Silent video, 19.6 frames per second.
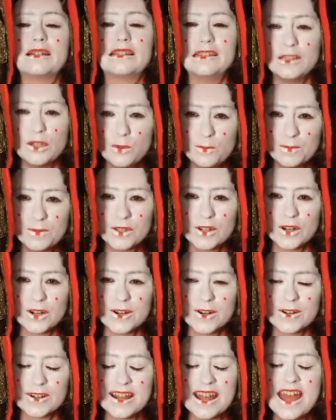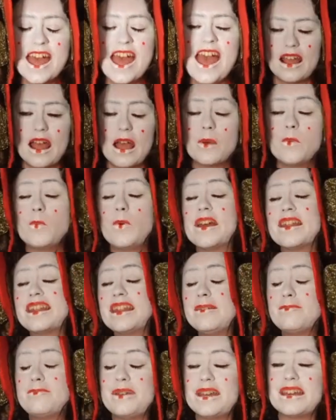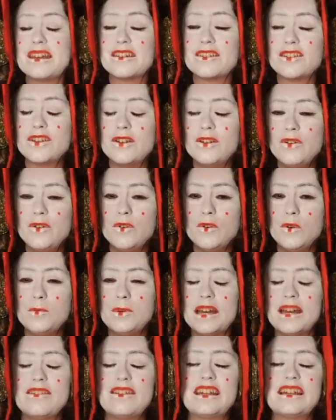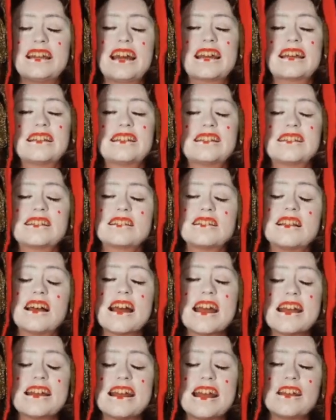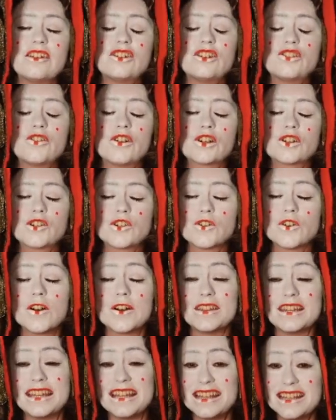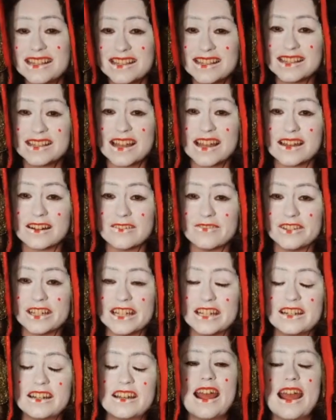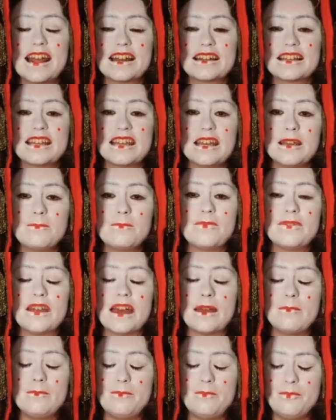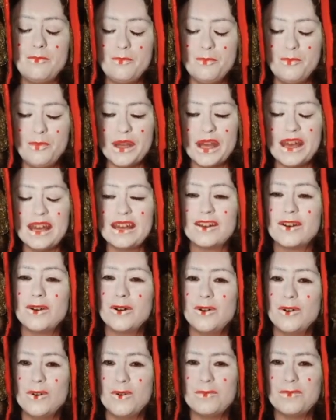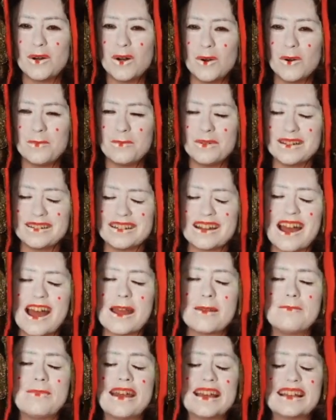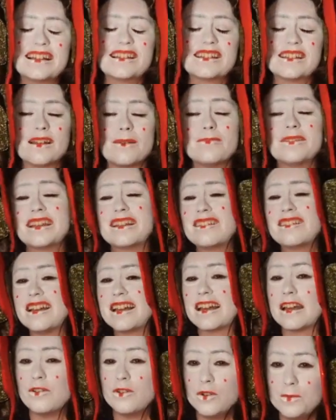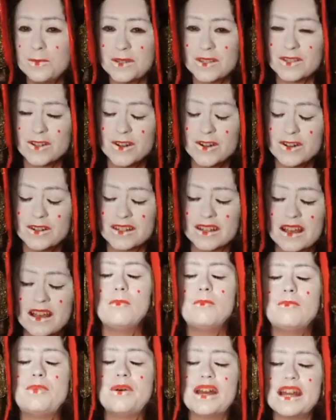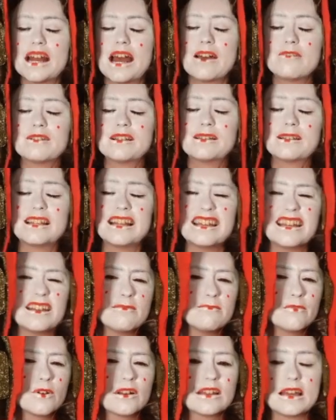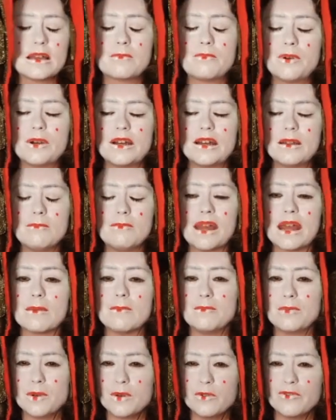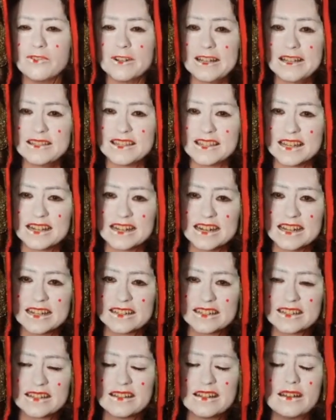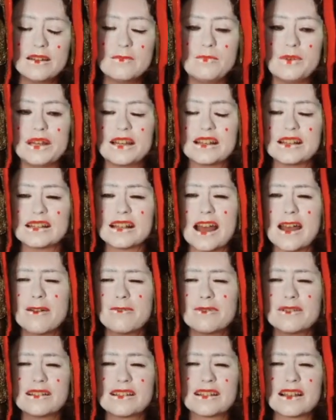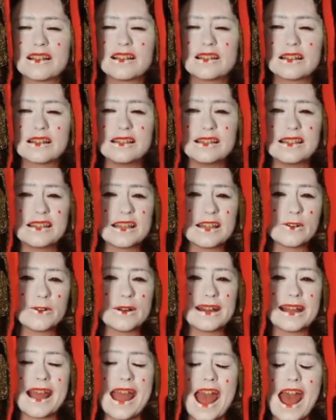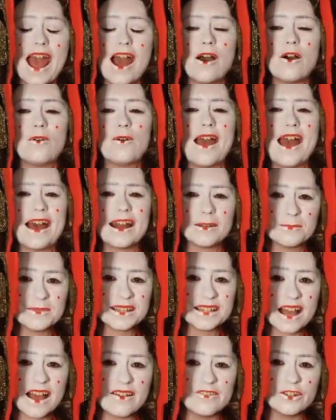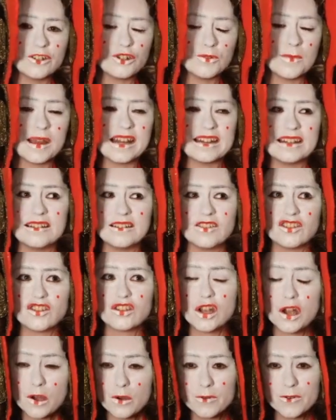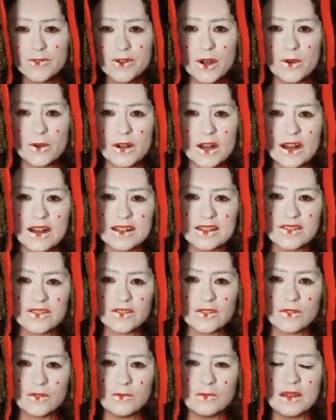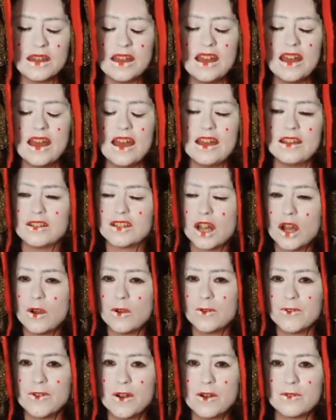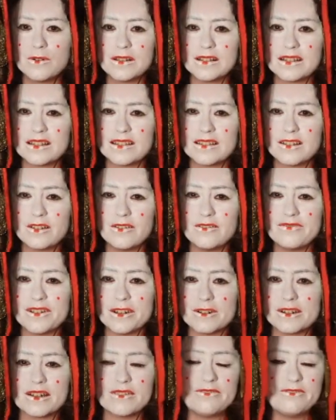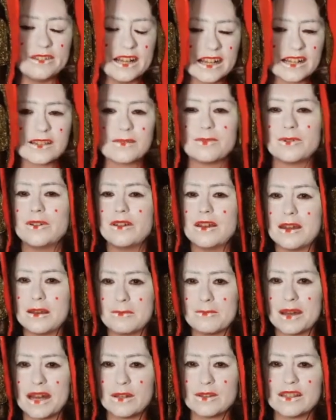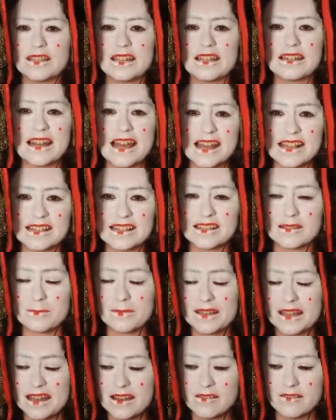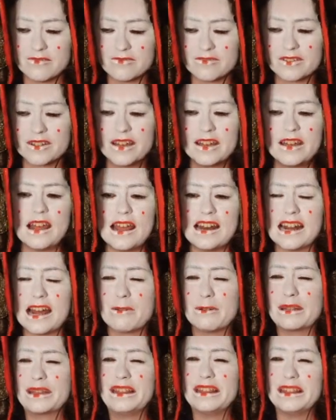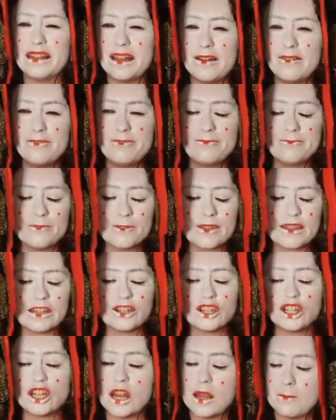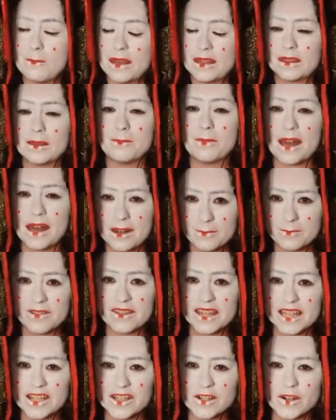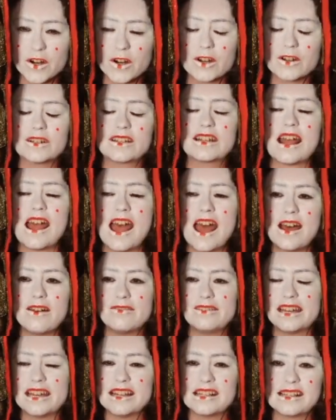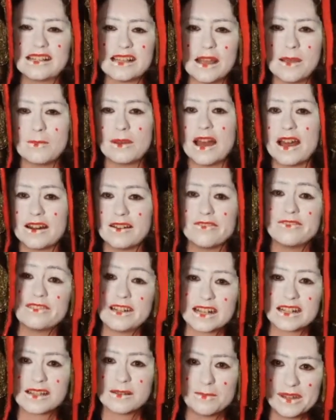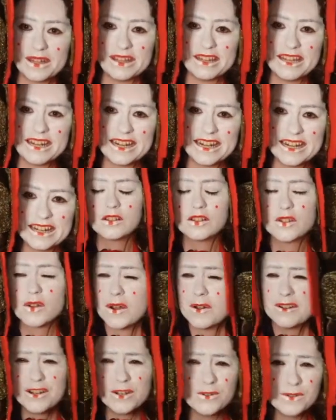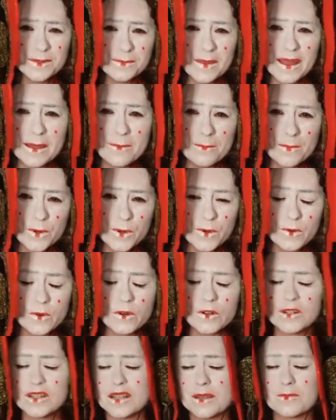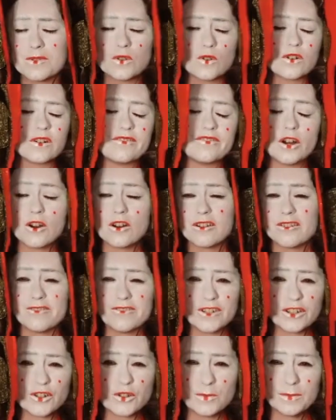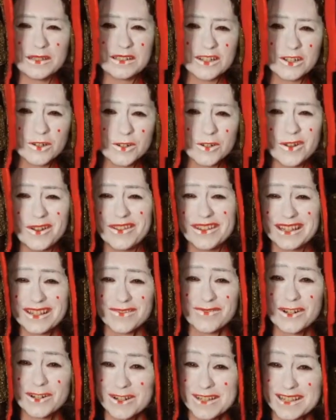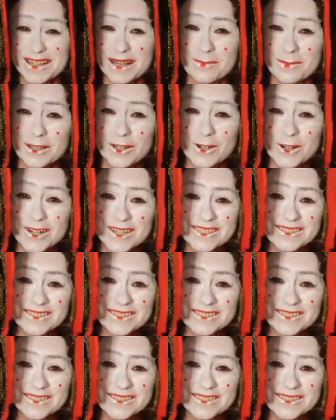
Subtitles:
would loop turn, and with it being a tube, then I can slide a structure on the inside of it and keep that big hoop open. I'd make it something like a hoop skirt, but I was thinking more like putting bamboo reeds in it, because I was considering how Adam Savage made his Totoro costume, and Totoro is still very flexible and bouncy and has some give. And I would love for the shape at the bottom of the skirt to have that same kind of flexibility. So I would use bamboo or some sort of artificial material that's very similar